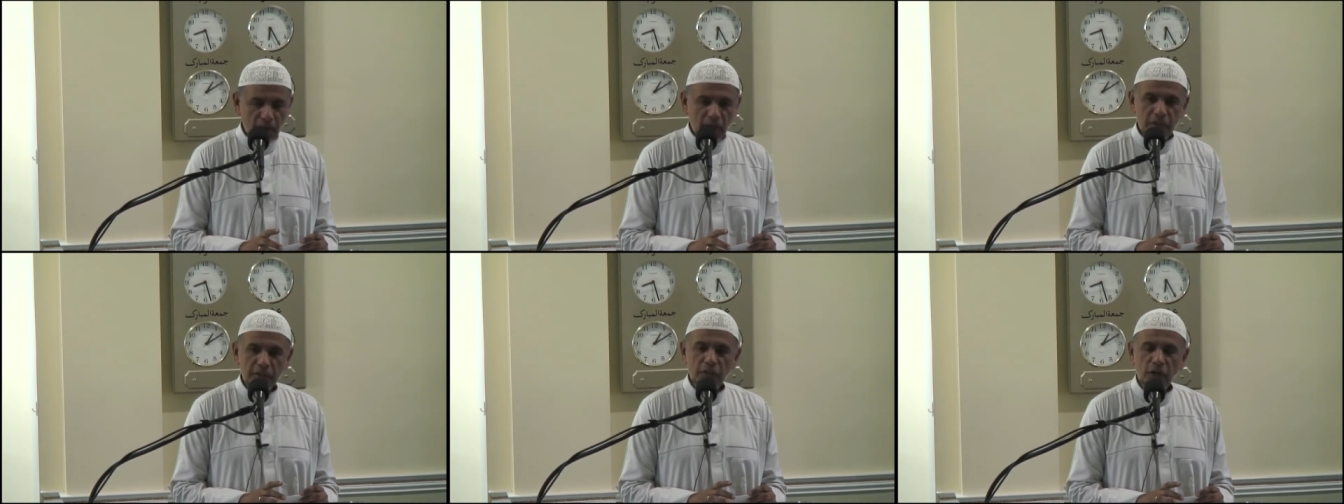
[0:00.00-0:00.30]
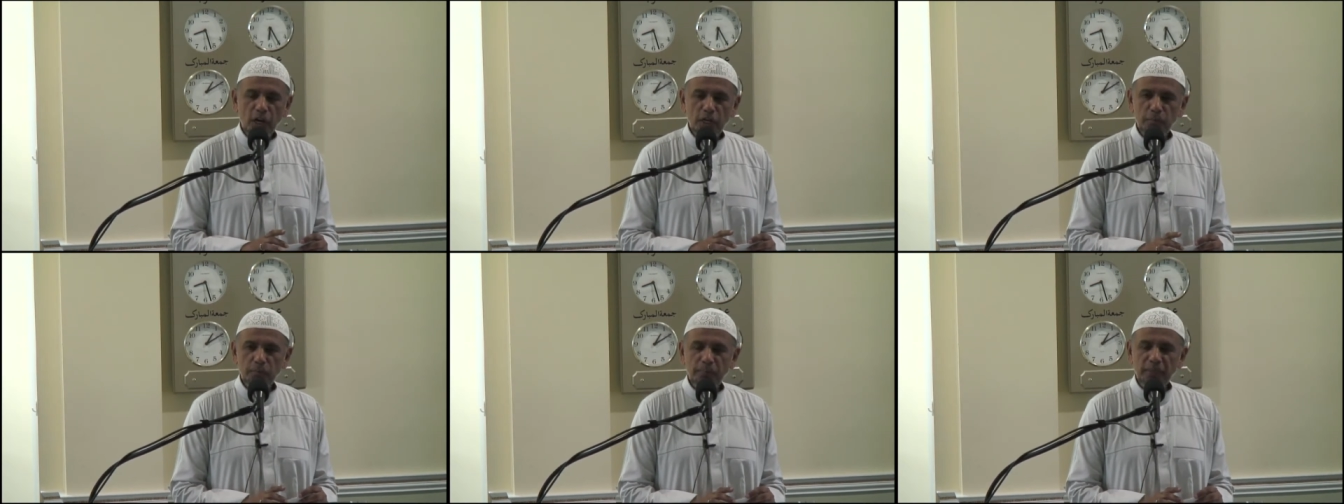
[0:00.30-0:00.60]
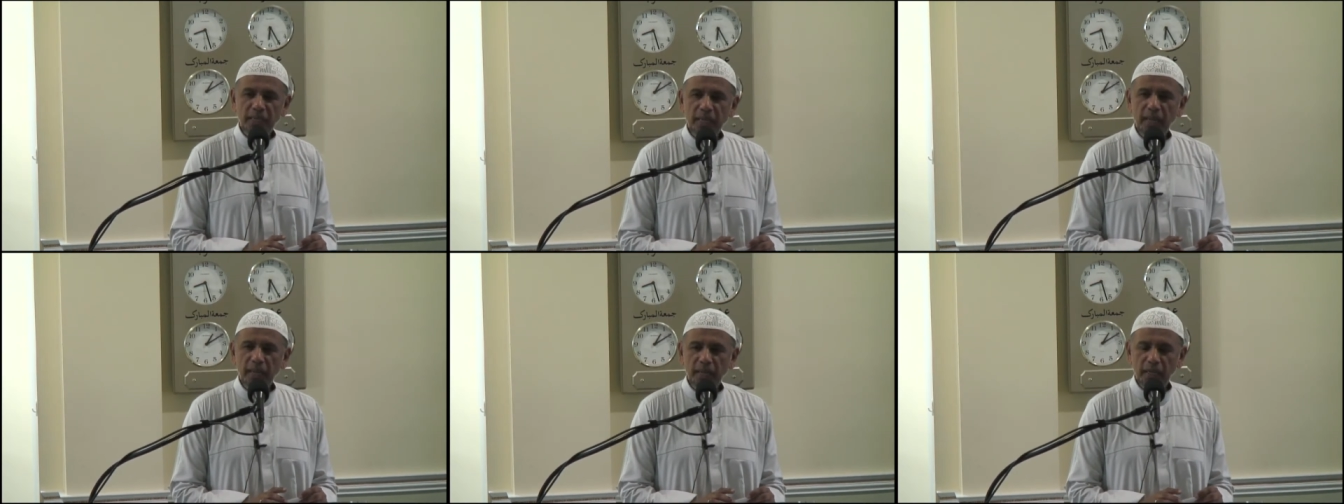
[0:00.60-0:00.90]
are not
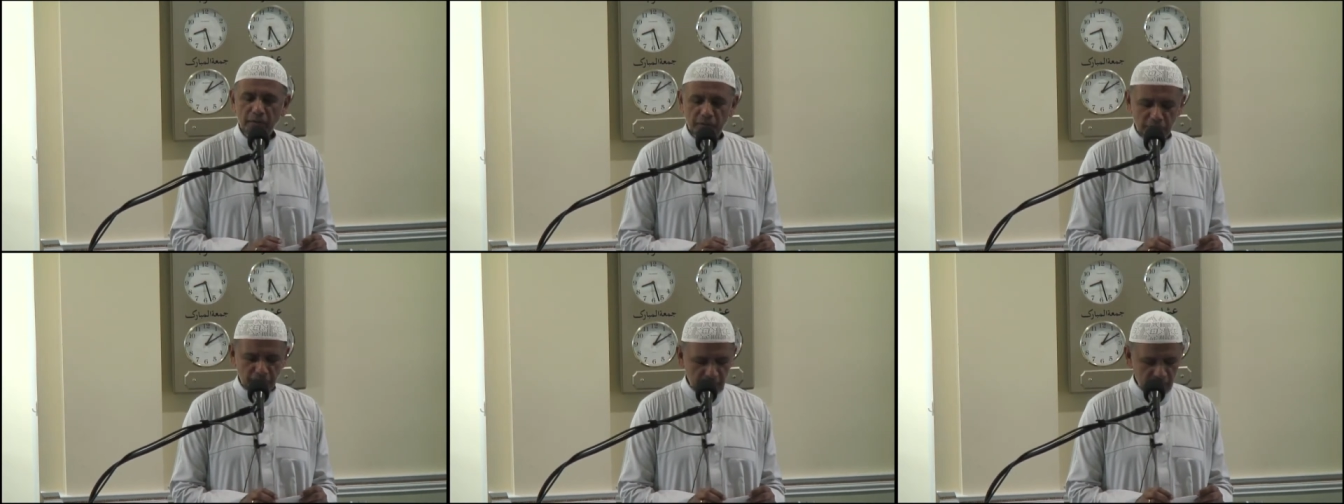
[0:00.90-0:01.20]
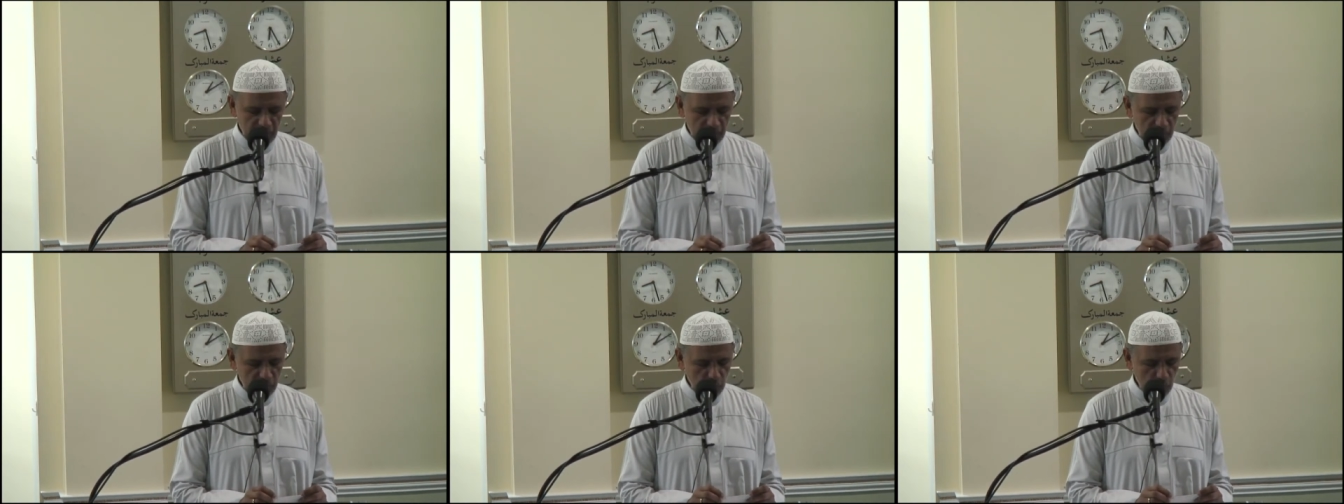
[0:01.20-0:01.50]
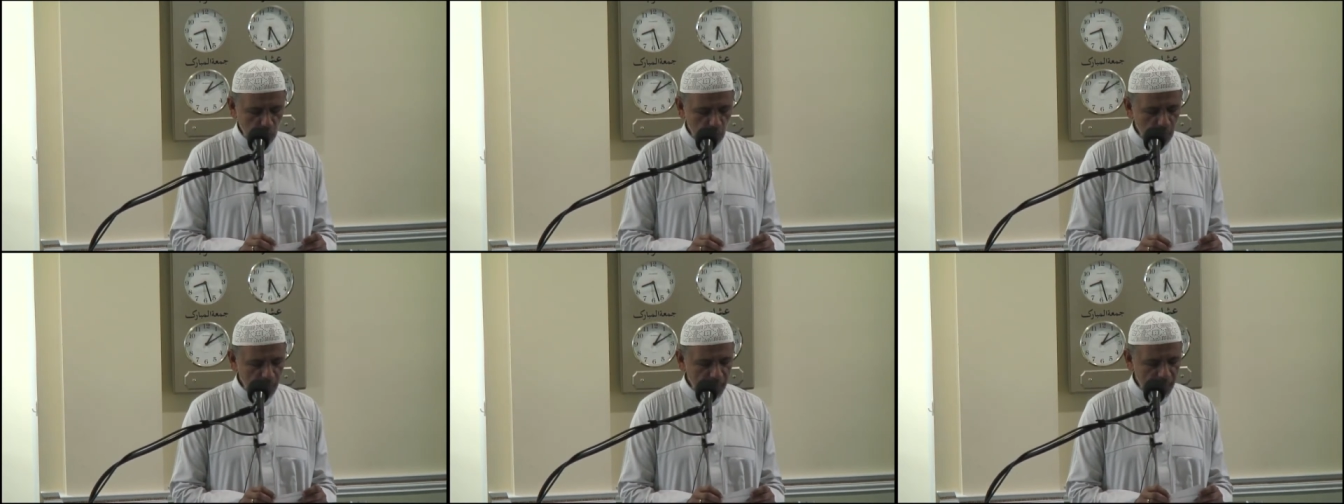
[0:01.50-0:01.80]

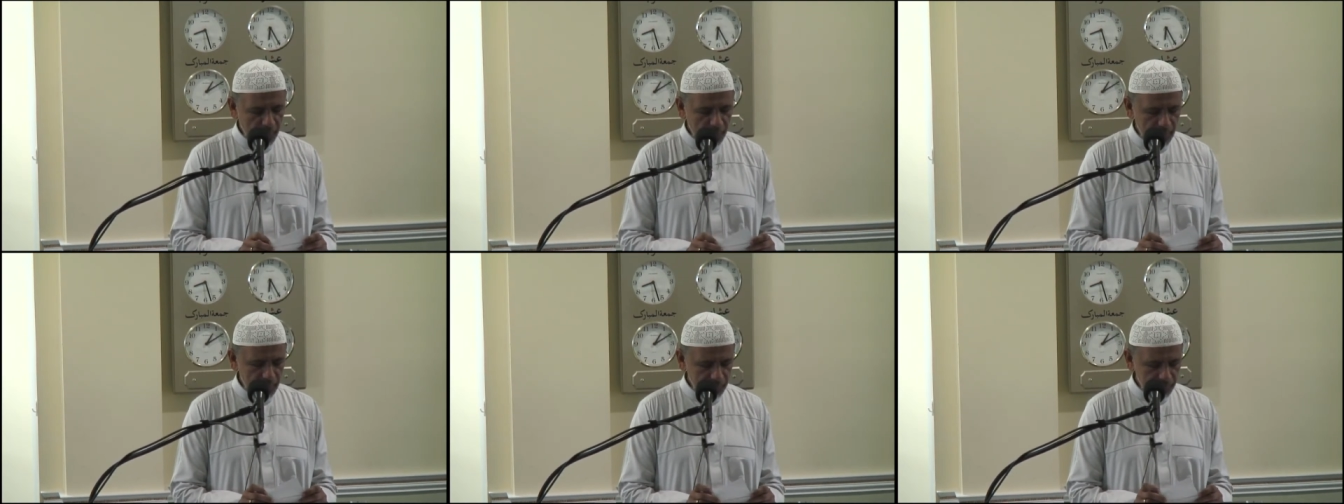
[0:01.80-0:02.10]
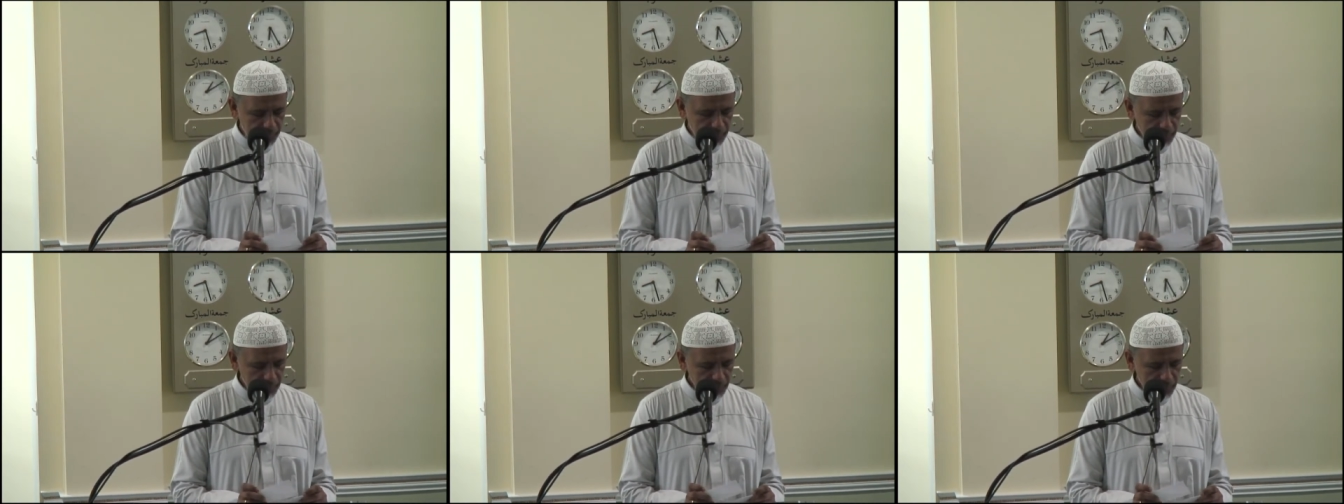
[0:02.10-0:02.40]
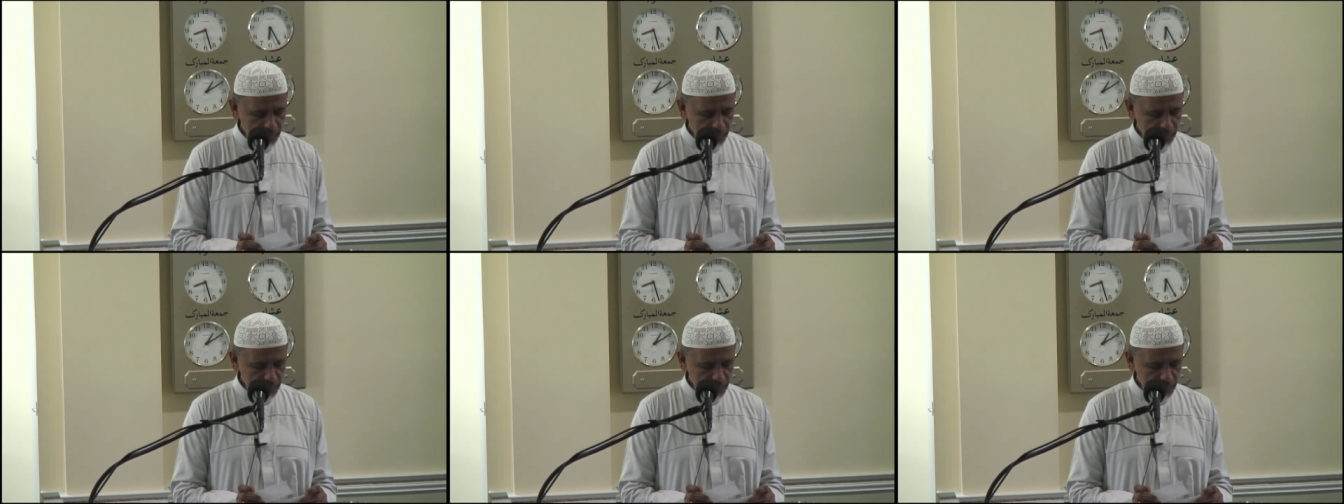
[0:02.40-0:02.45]
behaving well.